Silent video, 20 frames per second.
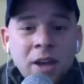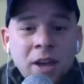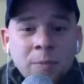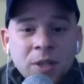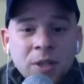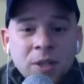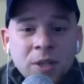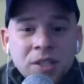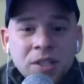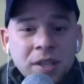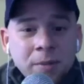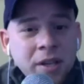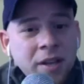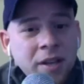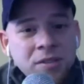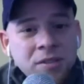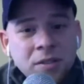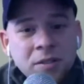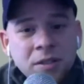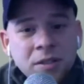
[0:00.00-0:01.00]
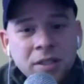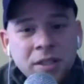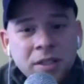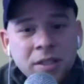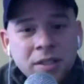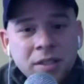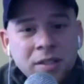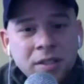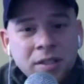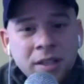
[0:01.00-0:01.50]
image stabilizer
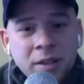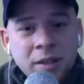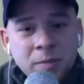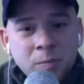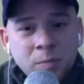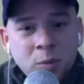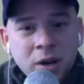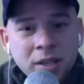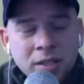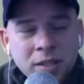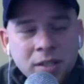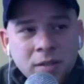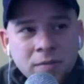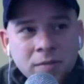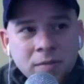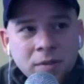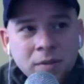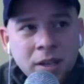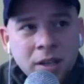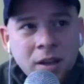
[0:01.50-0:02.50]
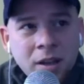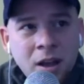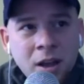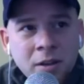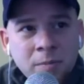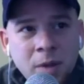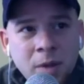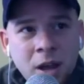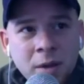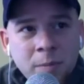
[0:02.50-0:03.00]
is impressive. Like
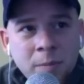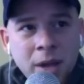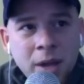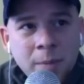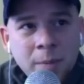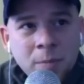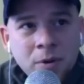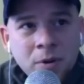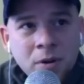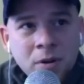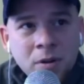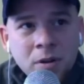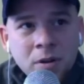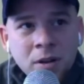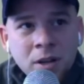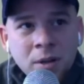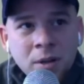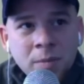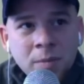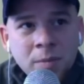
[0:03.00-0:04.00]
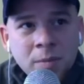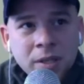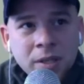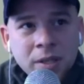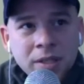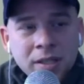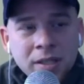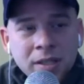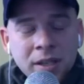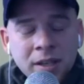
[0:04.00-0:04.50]
on paper, it
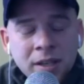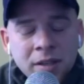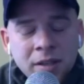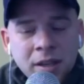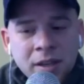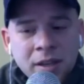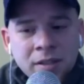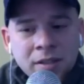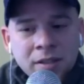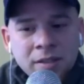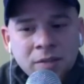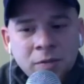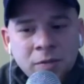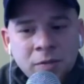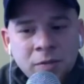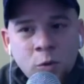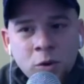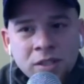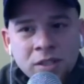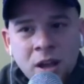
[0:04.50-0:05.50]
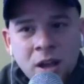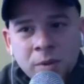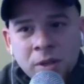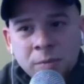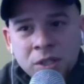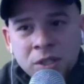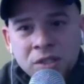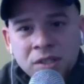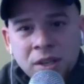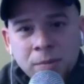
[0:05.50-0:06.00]
said that it's a
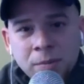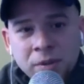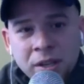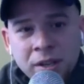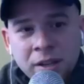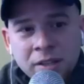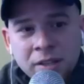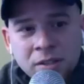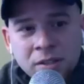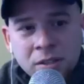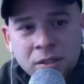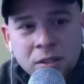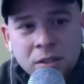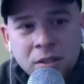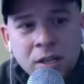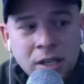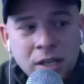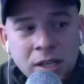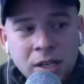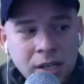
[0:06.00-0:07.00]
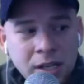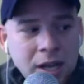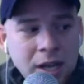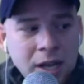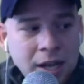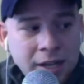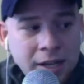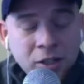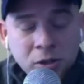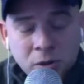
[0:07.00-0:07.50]
4-stop image stabilizer.
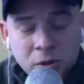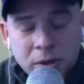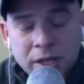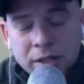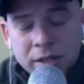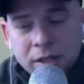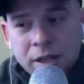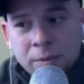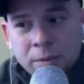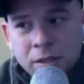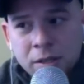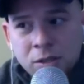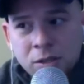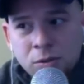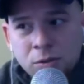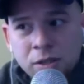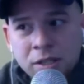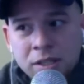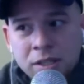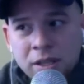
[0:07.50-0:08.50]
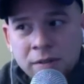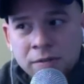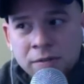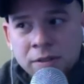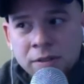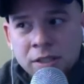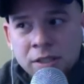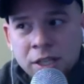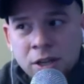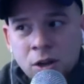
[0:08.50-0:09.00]
I agree. I mean, you can
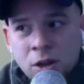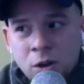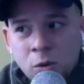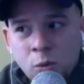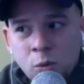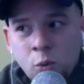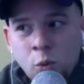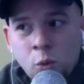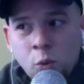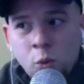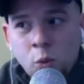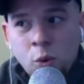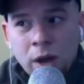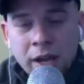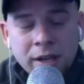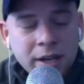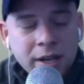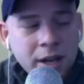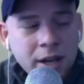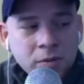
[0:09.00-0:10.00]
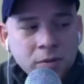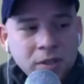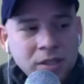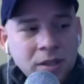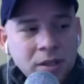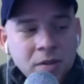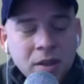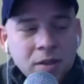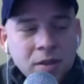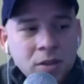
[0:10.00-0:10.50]
definitely go way down.
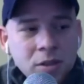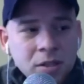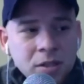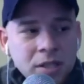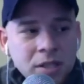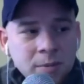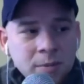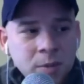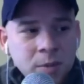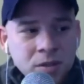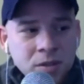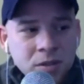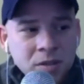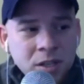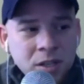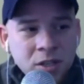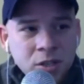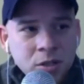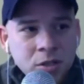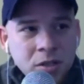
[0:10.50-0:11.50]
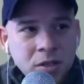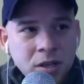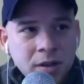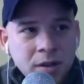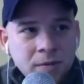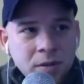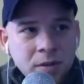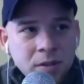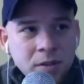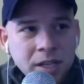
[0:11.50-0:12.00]
You could take pictures that you could
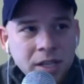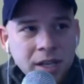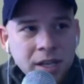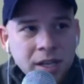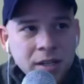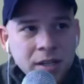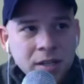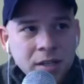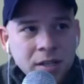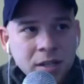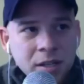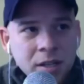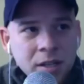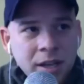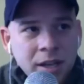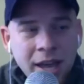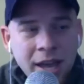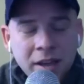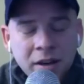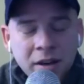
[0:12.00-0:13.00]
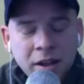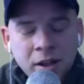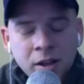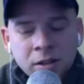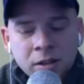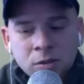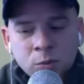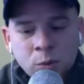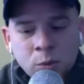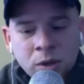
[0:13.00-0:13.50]
never take
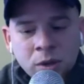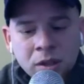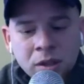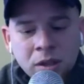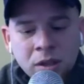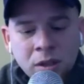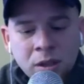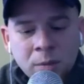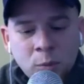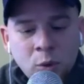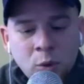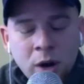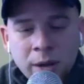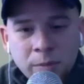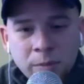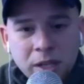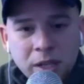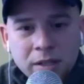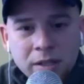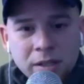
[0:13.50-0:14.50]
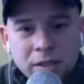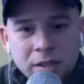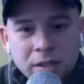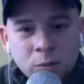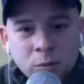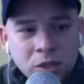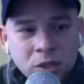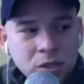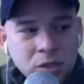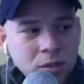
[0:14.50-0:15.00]
handheld with the prime lens,
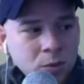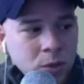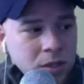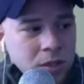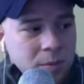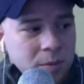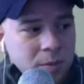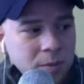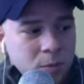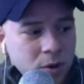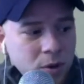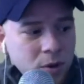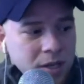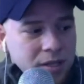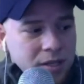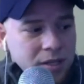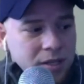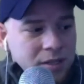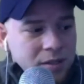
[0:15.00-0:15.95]
which is really impressive.